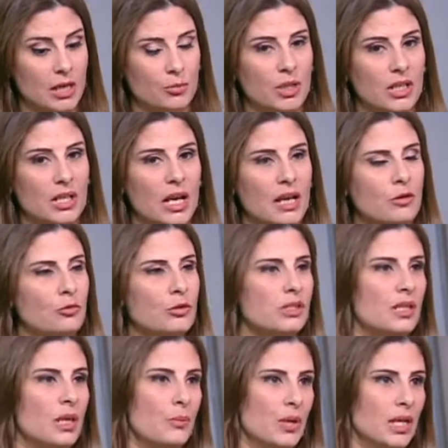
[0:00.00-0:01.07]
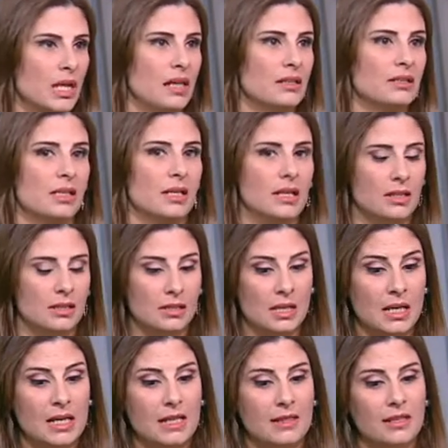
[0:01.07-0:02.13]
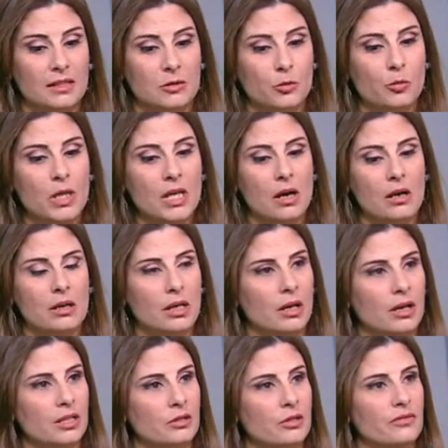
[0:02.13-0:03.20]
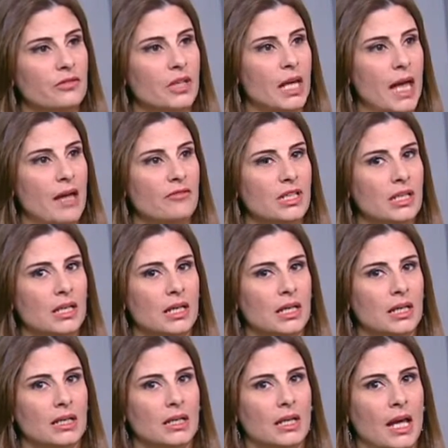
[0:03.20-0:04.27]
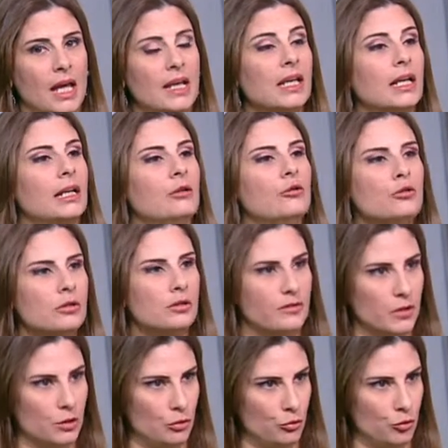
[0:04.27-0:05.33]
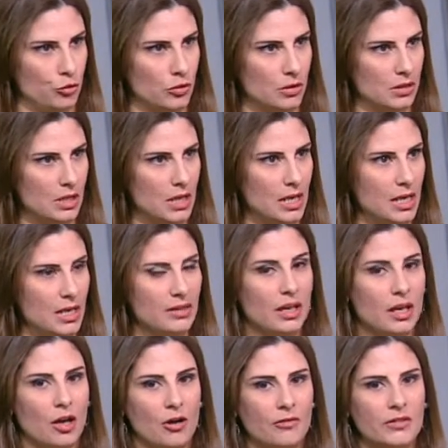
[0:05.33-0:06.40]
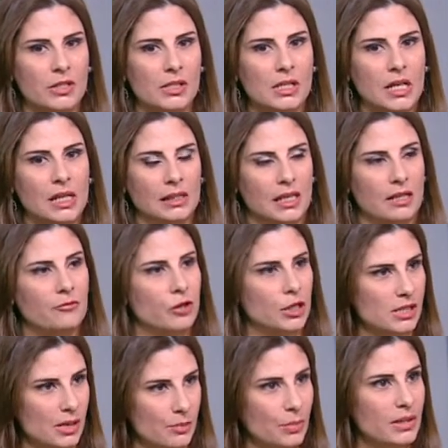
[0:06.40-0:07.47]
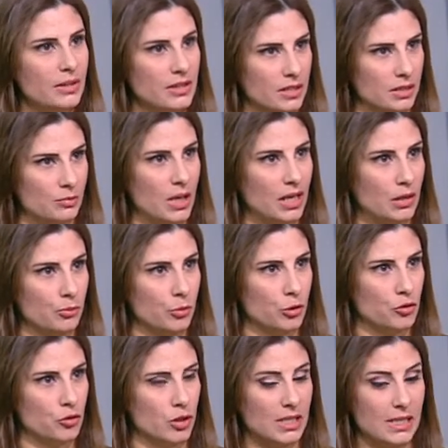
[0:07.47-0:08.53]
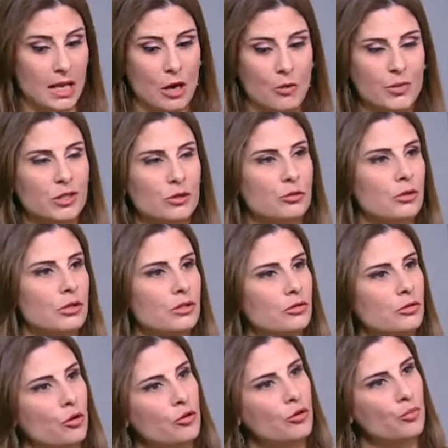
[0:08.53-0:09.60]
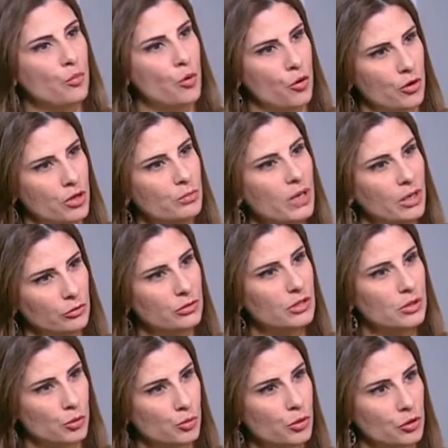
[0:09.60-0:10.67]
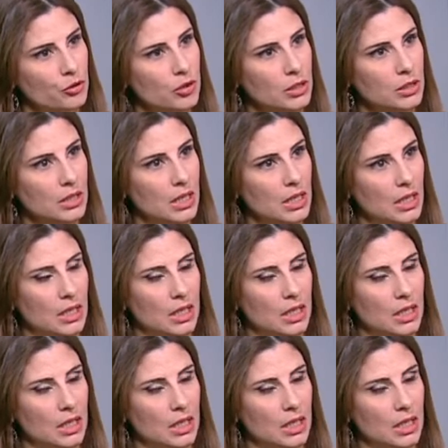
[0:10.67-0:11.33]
But now what's happening is that we are kind of having inclusive solutions that covers, like for example, this mega project. So allow me to talk more about this project. Yes.